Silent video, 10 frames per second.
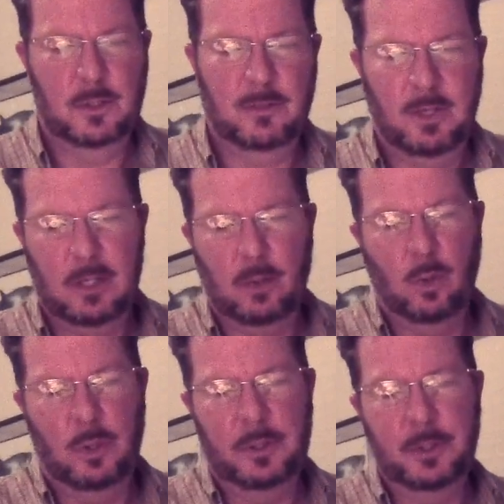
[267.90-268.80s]
So I've got it
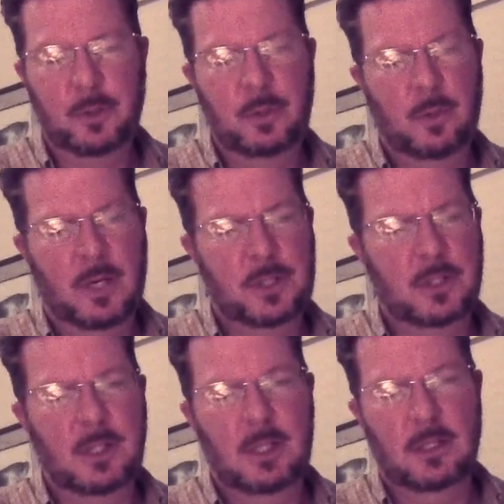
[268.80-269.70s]
coiled a new
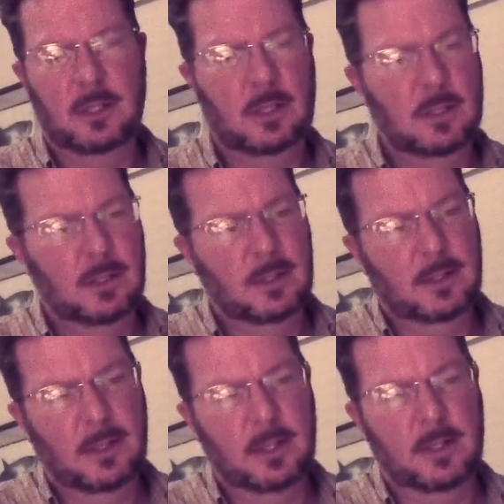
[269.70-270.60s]
direction here,
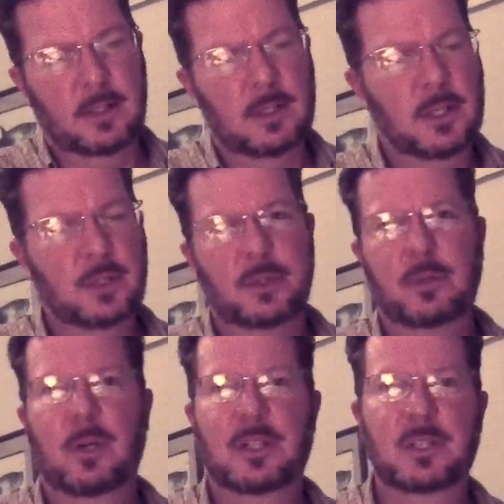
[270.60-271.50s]
and the initial
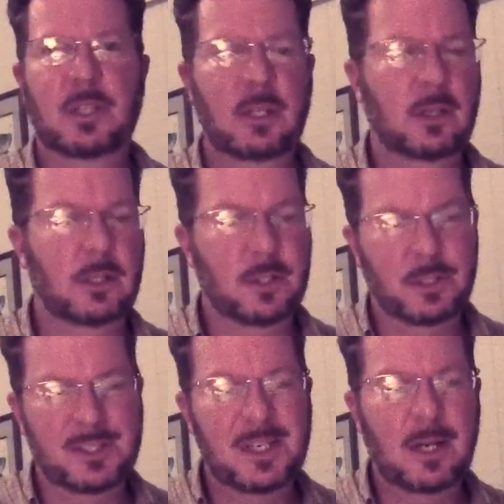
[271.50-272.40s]
direction here. You
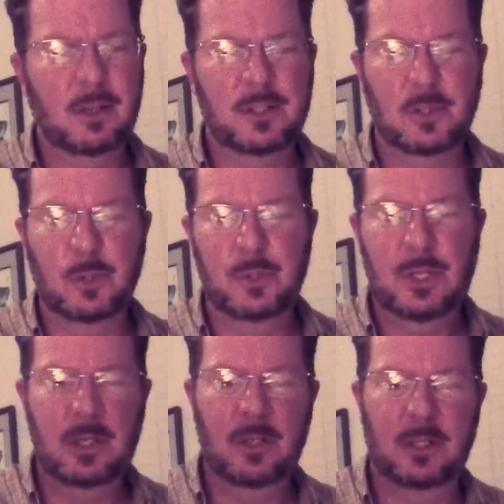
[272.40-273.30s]
can see how it's
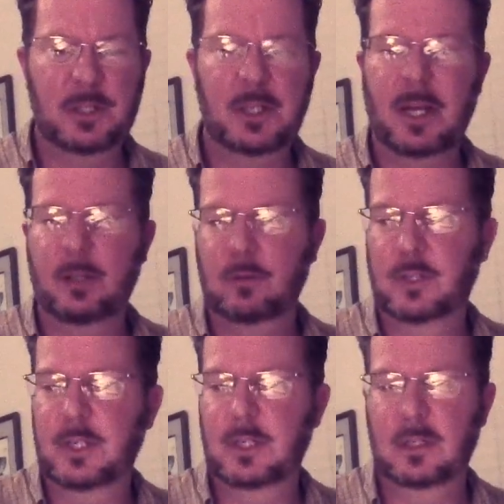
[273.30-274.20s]
loose here and it's tight
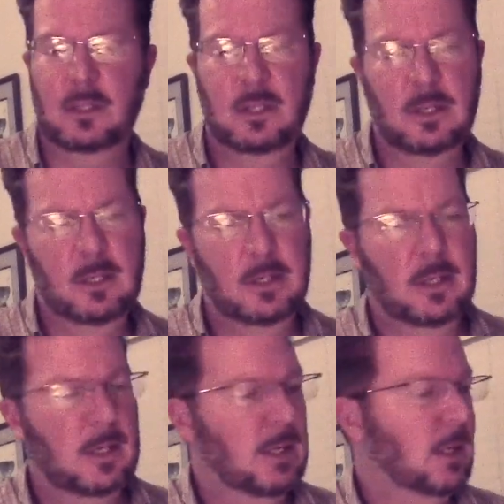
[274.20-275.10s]
over here.
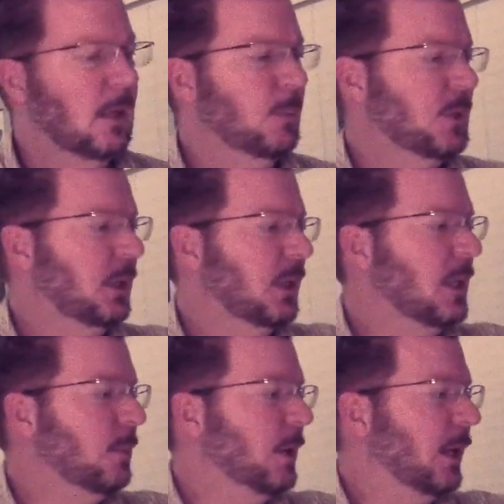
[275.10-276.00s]
I'm just going to
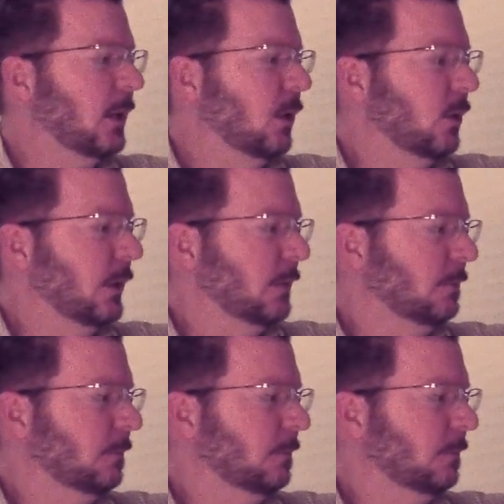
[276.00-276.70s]
keep that going.